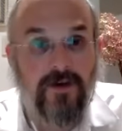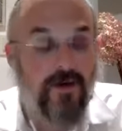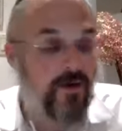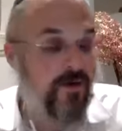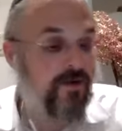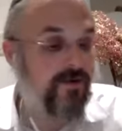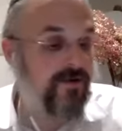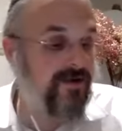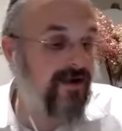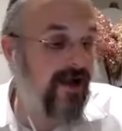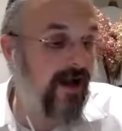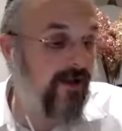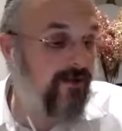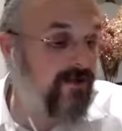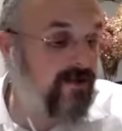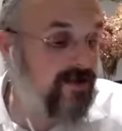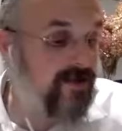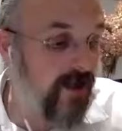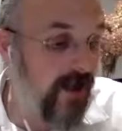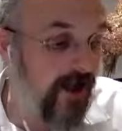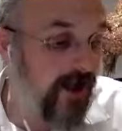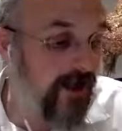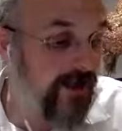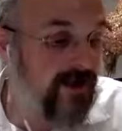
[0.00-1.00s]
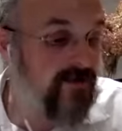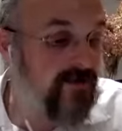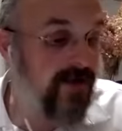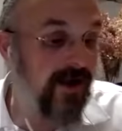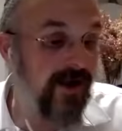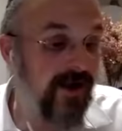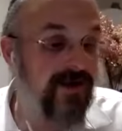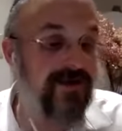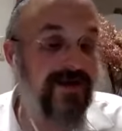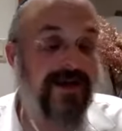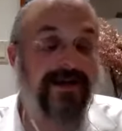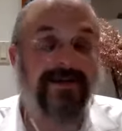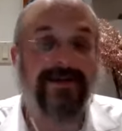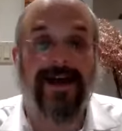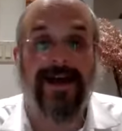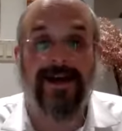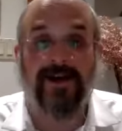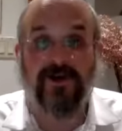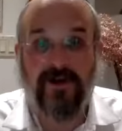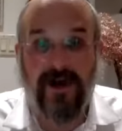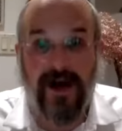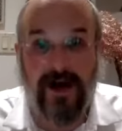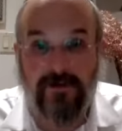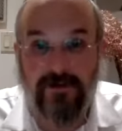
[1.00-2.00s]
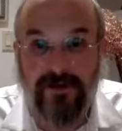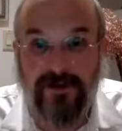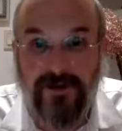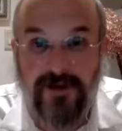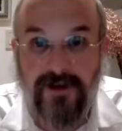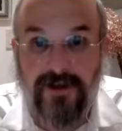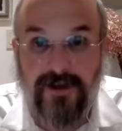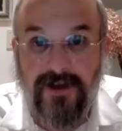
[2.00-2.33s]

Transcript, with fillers: 30 Amas high is because it has the extra Amma.